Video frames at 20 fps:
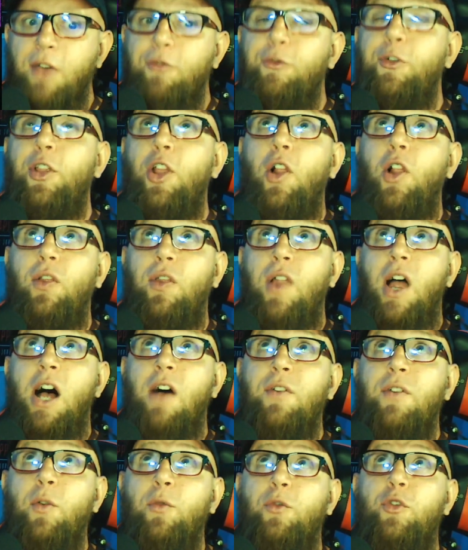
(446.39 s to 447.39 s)
For the
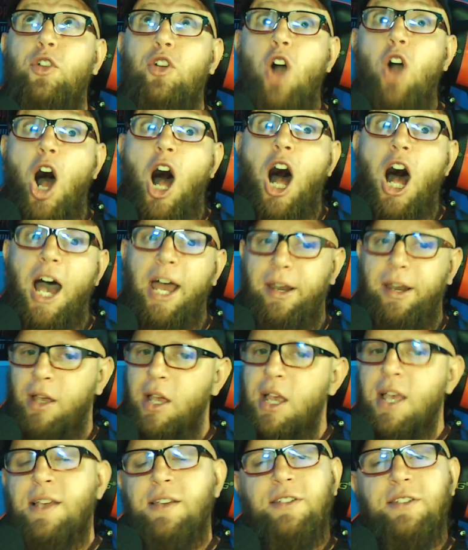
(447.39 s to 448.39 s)
love of God,
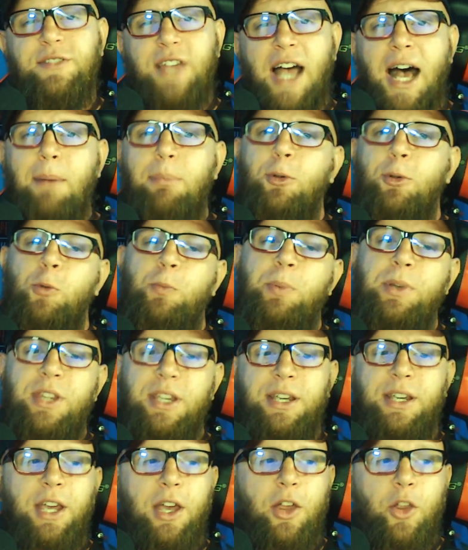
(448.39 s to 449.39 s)
stop looping the
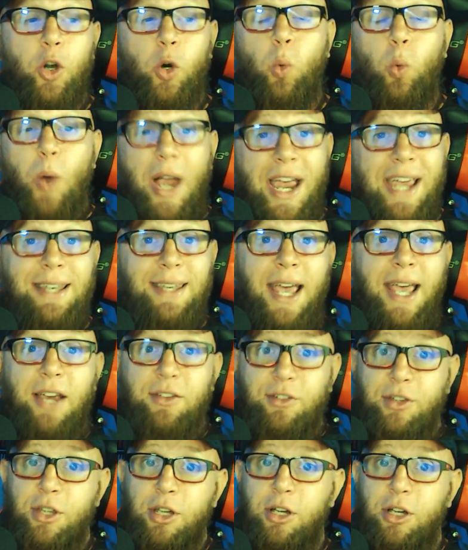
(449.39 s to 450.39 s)
killer right
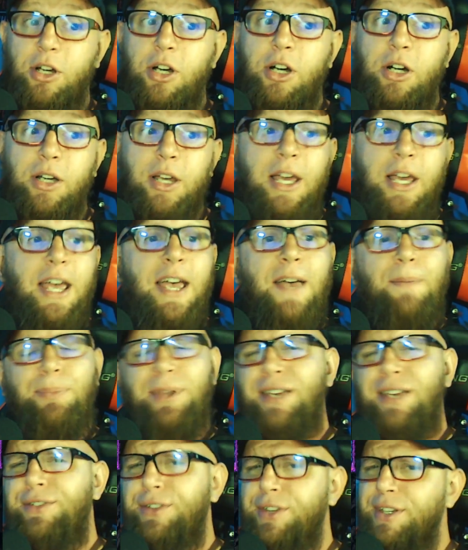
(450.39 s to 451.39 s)
next to the hook.
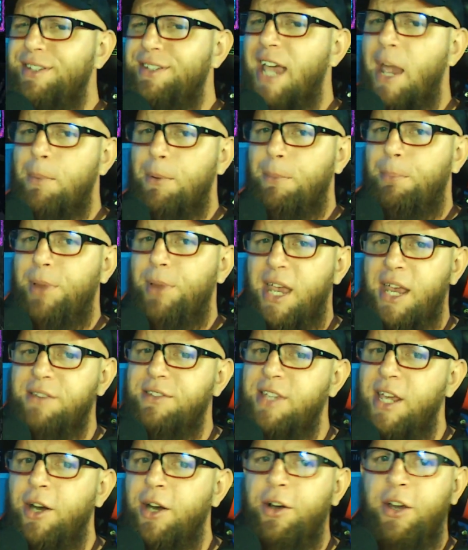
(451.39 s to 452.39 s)
These are the type of plays
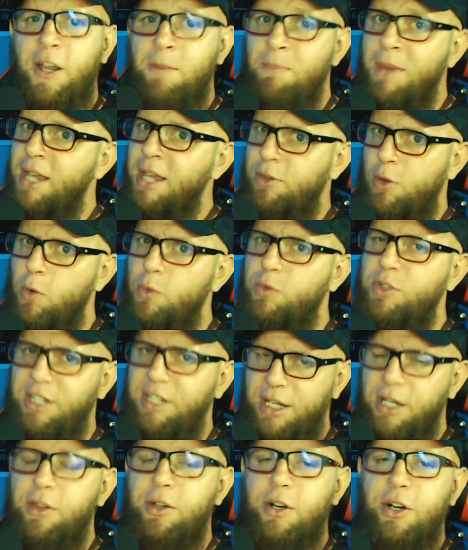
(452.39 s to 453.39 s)
that are gonna make those
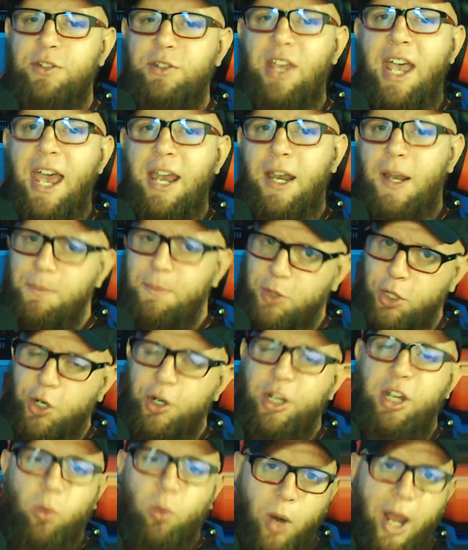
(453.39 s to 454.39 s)
killers end up
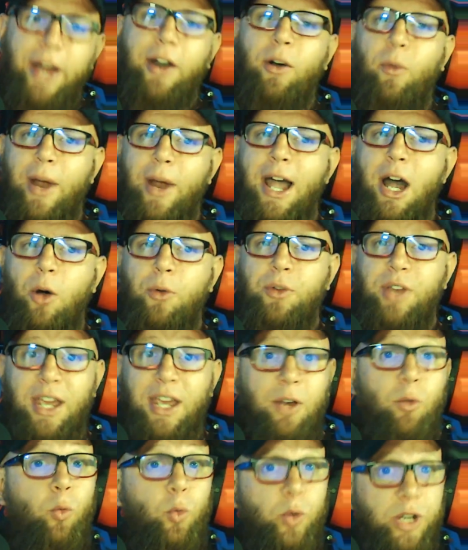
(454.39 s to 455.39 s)
turning right around
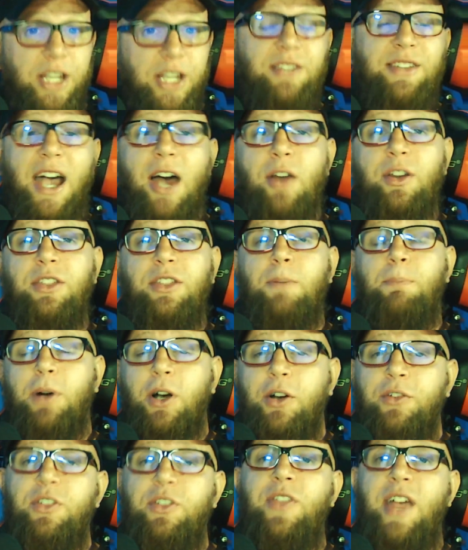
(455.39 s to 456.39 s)
and re-downing the
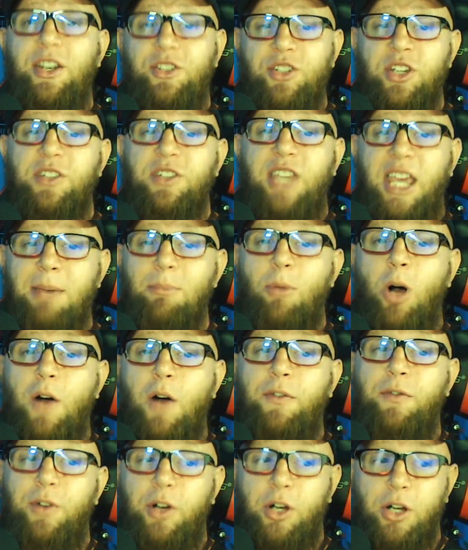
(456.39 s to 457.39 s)
person that just came off
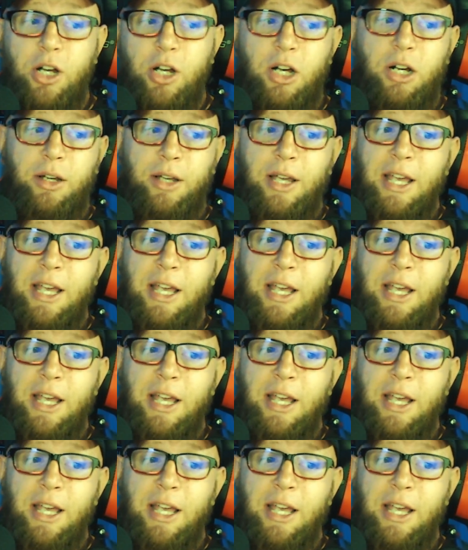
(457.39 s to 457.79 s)
of a hook.